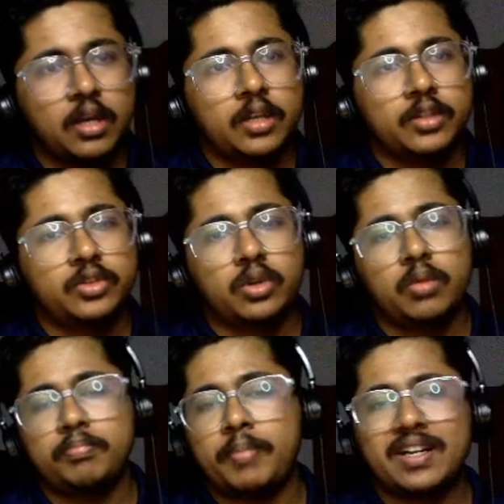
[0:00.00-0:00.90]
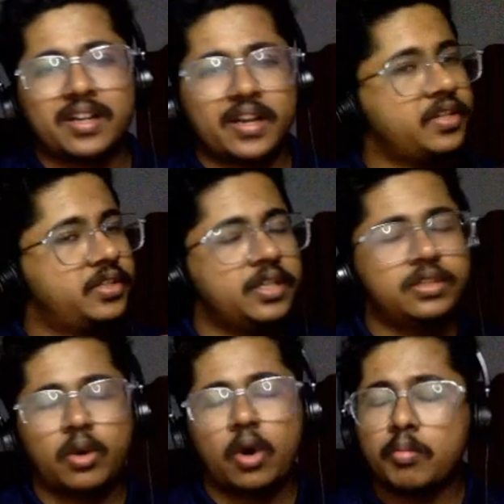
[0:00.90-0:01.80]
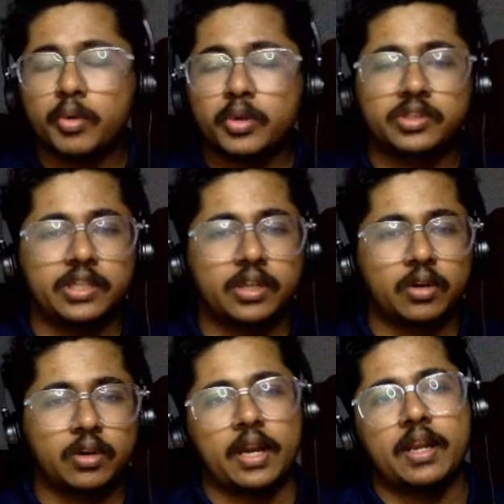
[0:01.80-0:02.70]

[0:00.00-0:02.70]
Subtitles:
so my trust is almost zero, right?